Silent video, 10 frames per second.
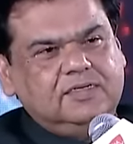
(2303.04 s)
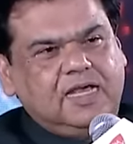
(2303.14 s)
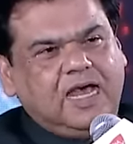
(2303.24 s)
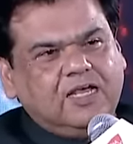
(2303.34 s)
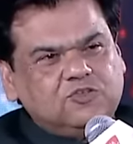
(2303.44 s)

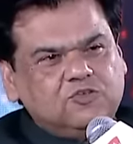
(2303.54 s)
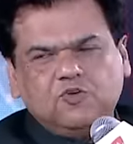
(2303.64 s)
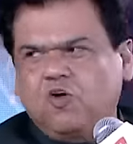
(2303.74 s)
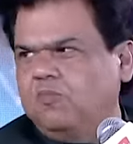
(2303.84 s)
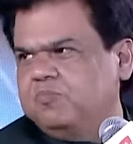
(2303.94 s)
has to
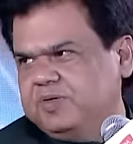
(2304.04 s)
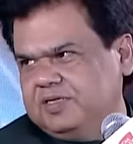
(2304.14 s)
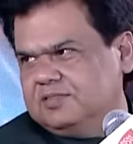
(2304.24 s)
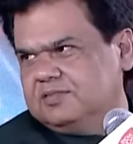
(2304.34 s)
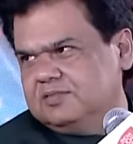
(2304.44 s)

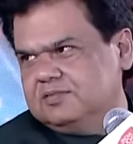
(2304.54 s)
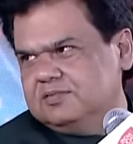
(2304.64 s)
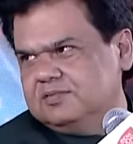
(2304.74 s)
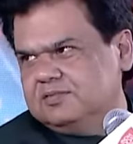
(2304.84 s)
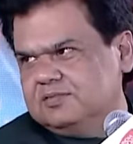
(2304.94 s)
compete
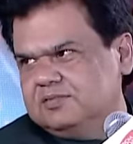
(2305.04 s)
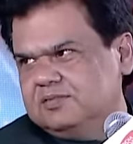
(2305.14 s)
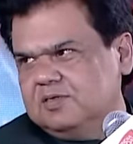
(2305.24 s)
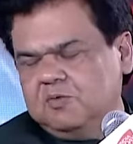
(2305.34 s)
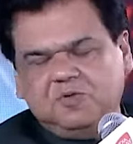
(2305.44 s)

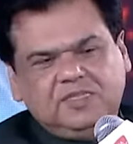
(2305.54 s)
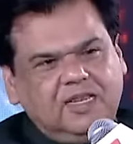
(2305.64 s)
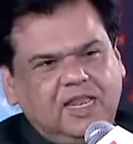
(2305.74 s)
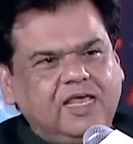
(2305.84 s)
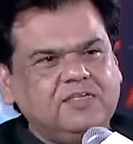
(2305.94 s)
with the
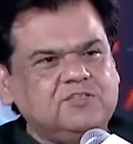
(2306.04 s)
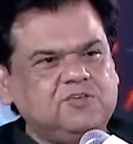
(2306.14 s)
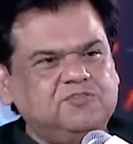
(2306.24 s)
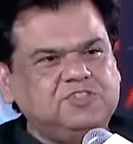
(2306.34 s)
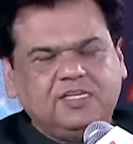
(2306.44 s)
likes
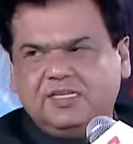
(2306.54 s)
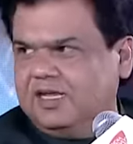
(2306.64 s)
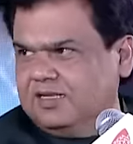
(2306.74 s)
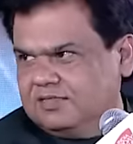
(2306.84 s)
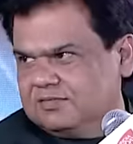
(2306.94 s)
of
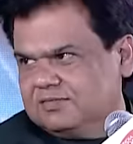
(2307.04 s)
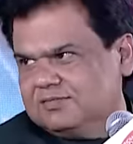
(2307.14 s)
Chennai,